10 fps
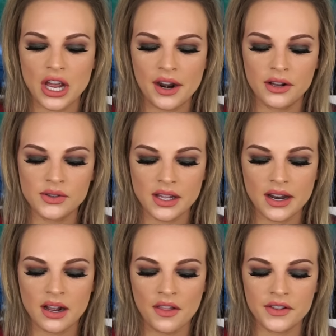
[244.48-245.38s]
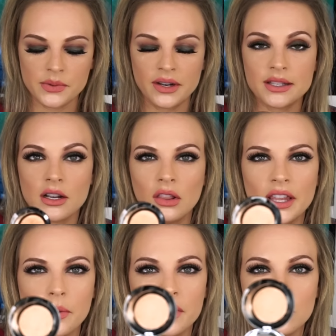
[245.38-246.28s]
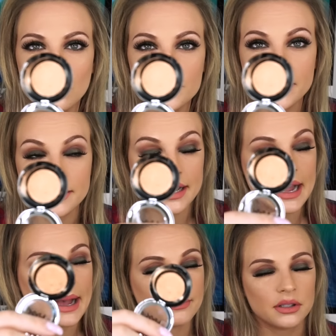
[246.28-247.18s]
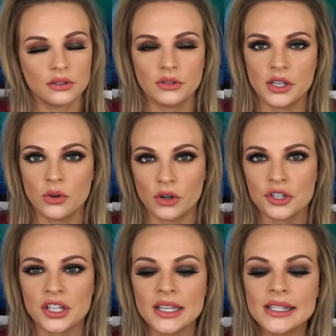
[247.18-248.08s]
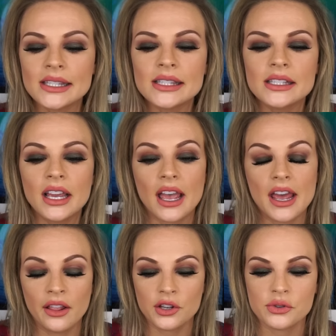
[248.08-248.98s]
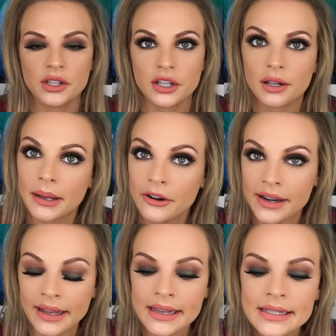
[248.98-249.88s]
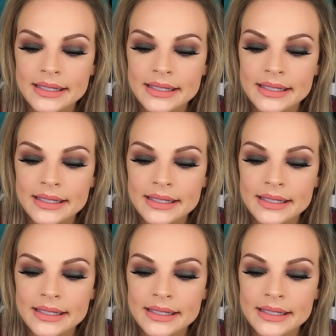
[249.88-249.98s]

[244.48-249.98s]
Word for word: shadows, and I got this one. It's called Liquid Gold. It is absolutely gorgeous, and it looks really good on my green eyes.